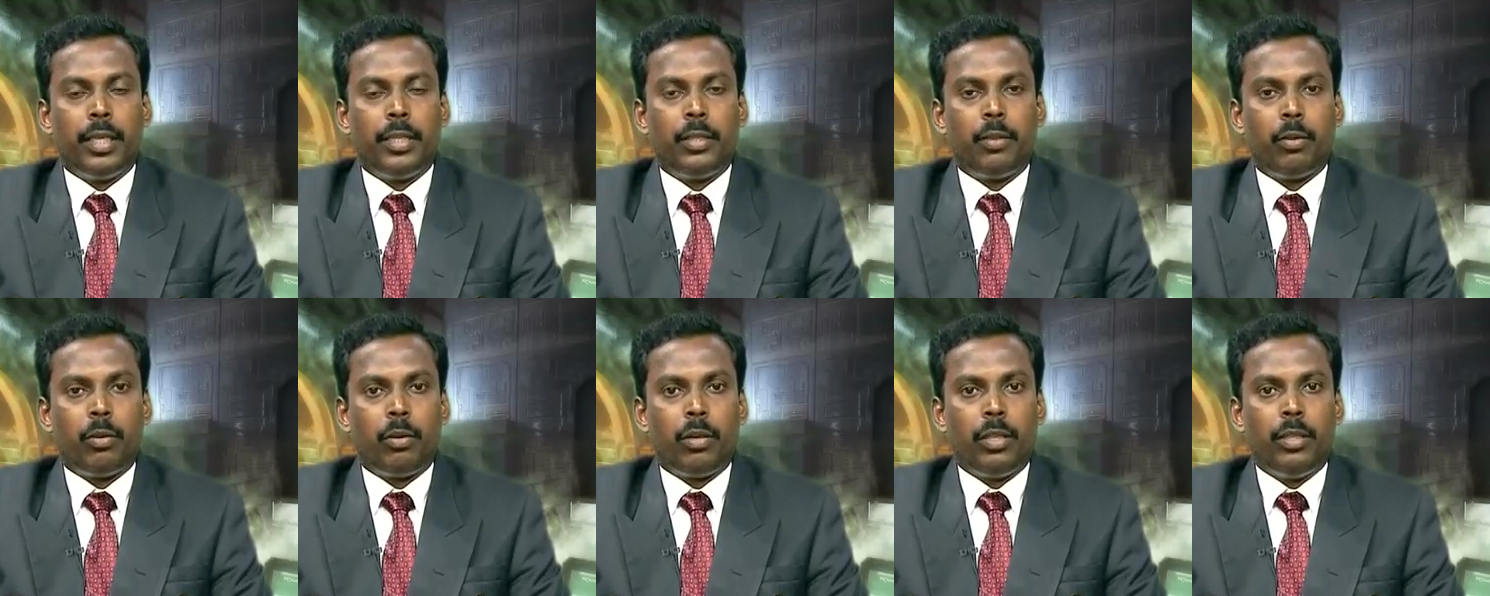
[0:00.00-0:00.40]

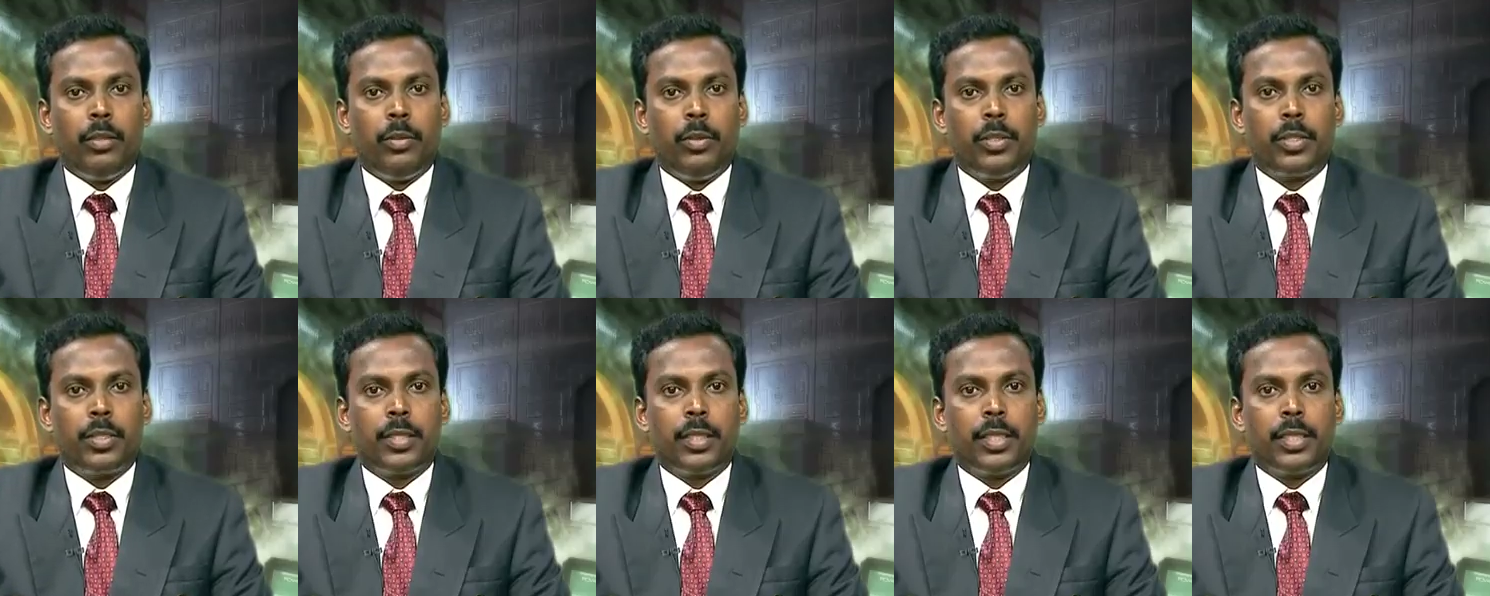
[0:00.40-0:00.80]
and all
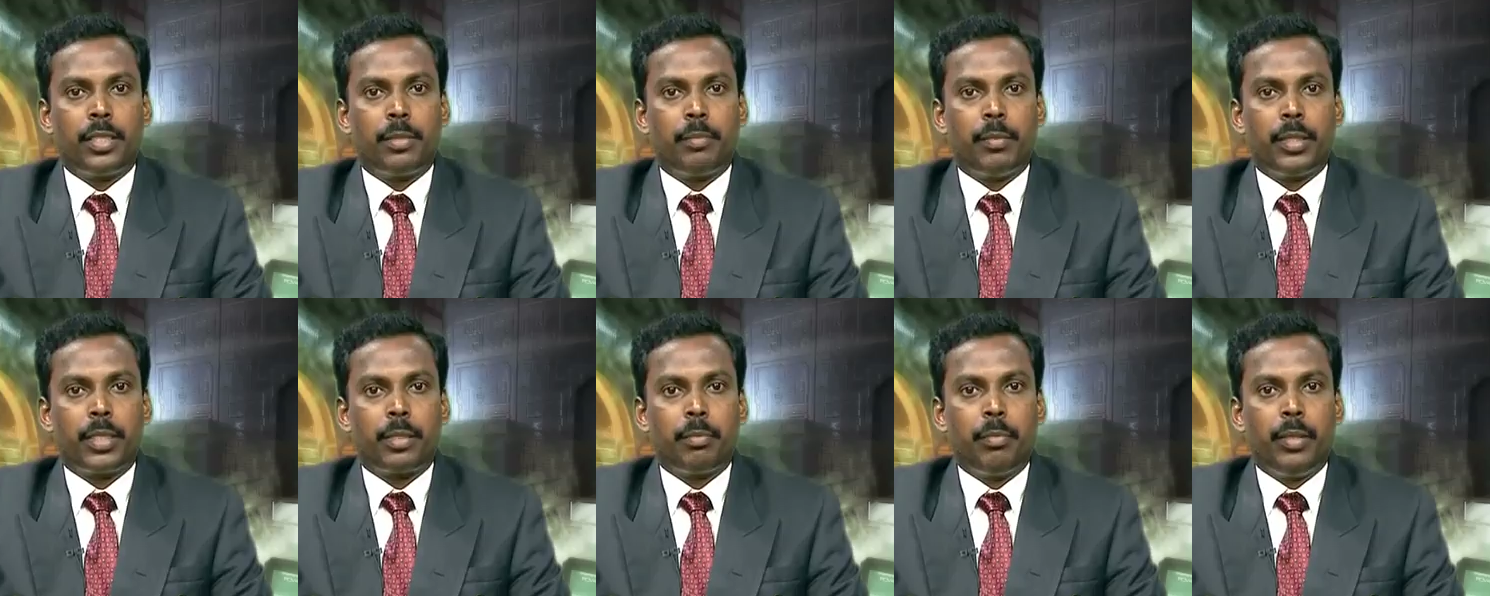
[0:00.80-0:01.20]
those
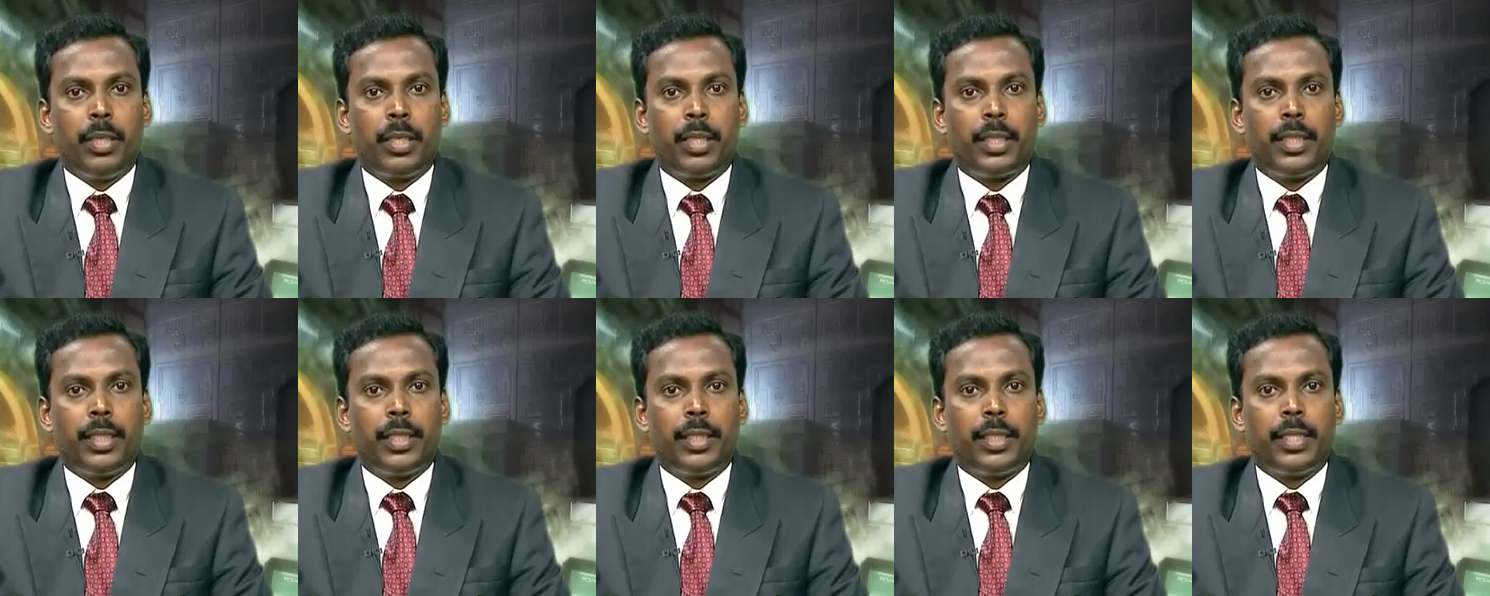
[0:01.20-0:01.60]
strings must be
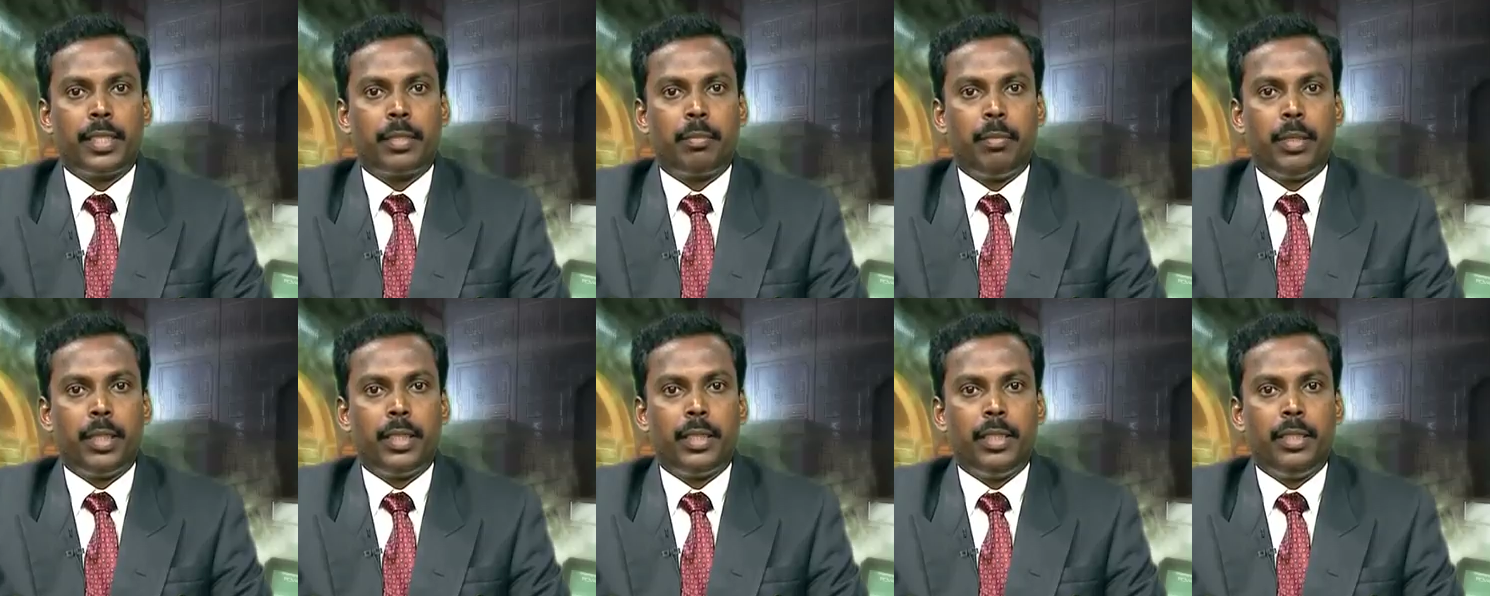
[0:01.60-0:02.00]

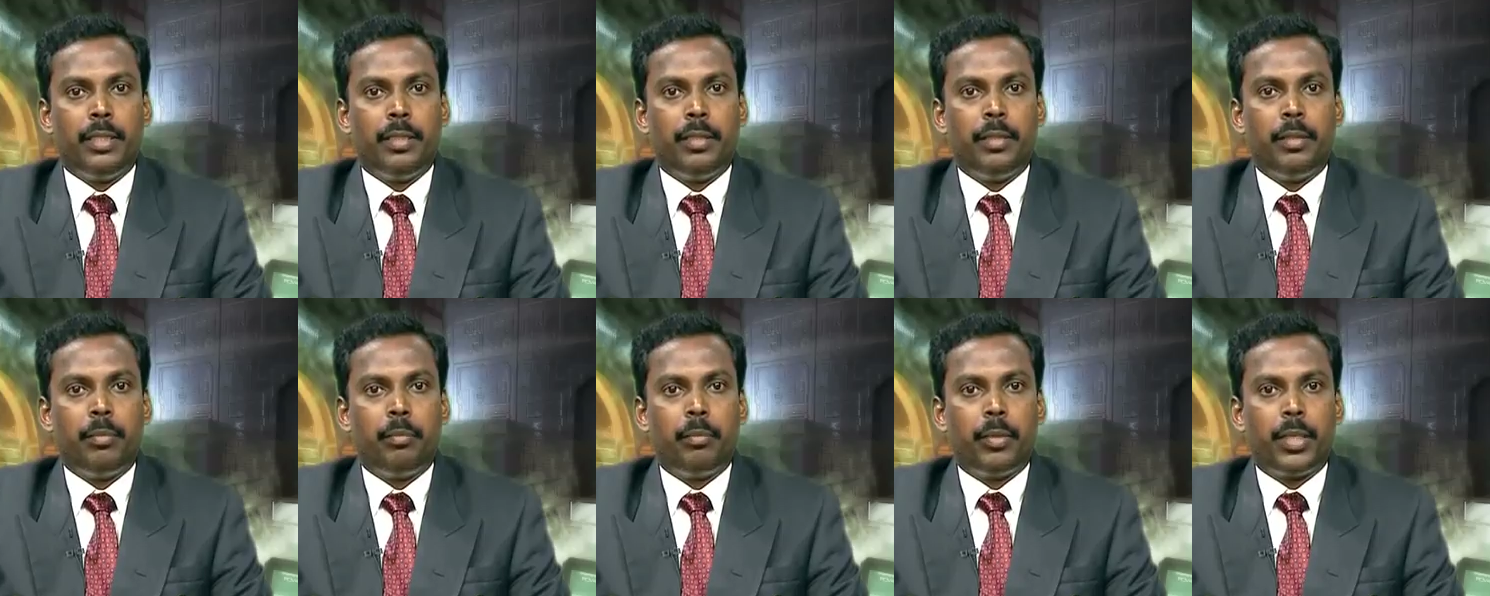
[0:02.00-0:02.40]
recognized by the
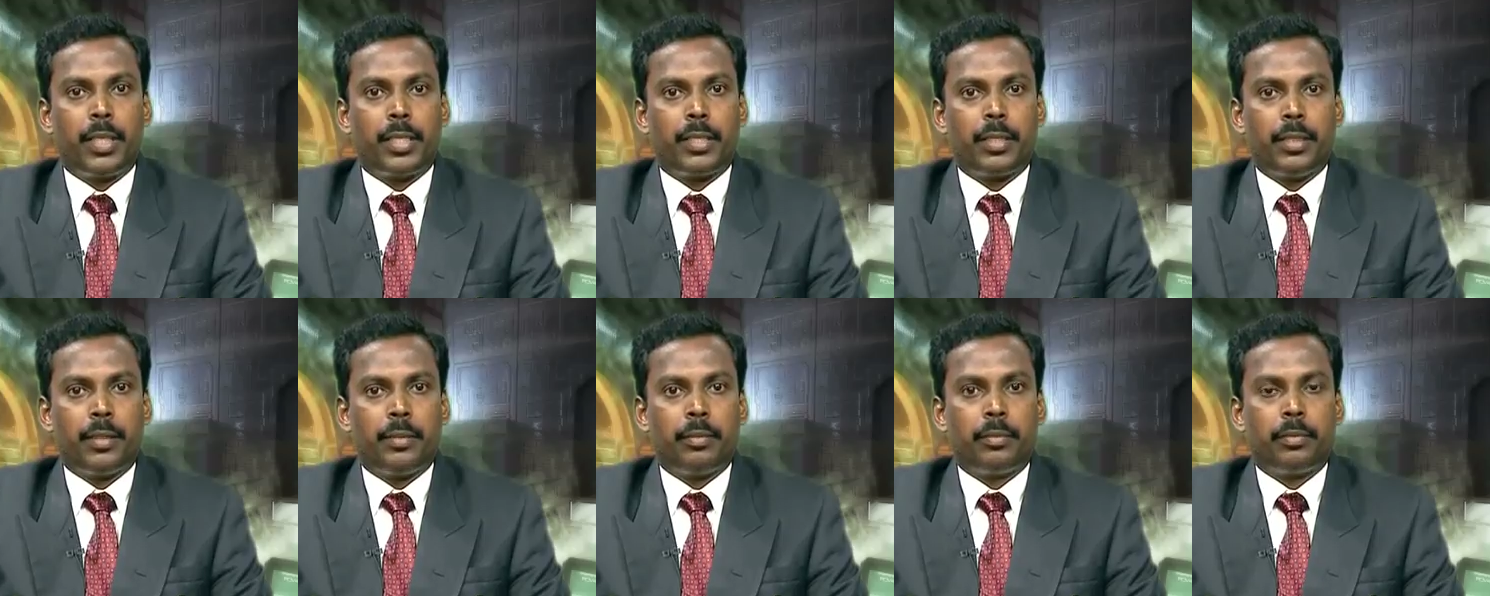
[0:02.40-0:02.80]

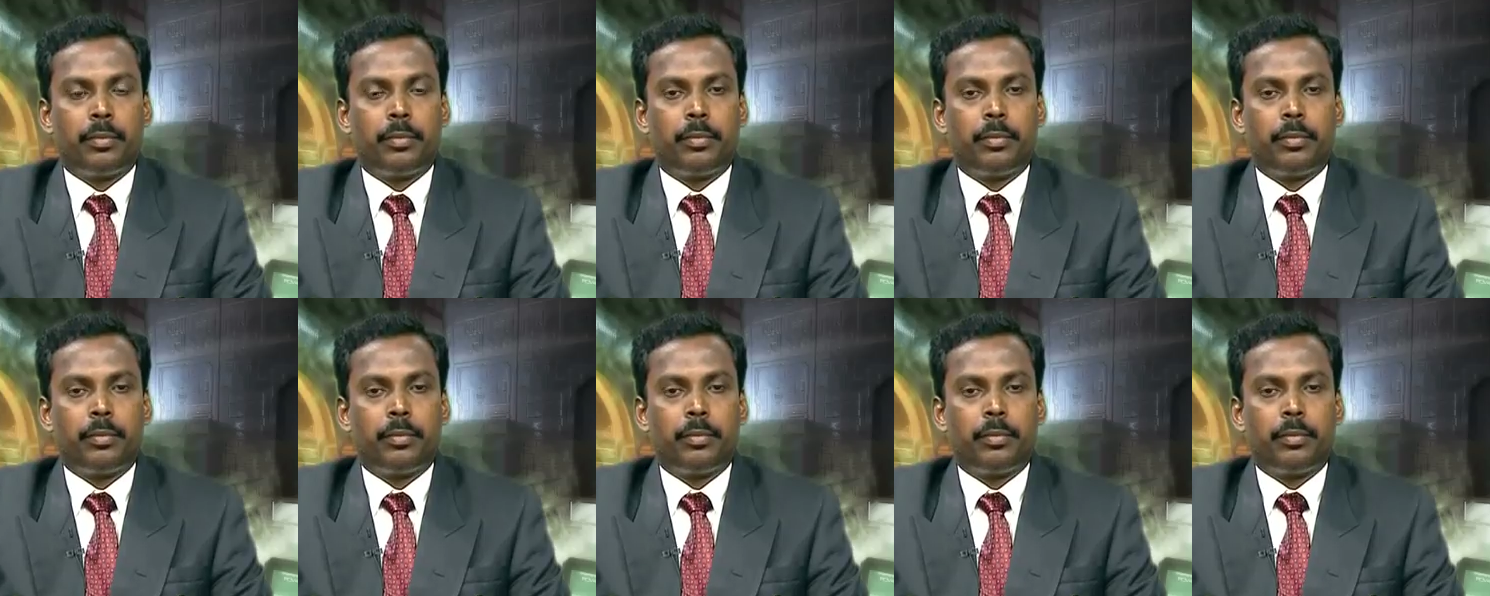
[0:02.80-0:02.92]
parser.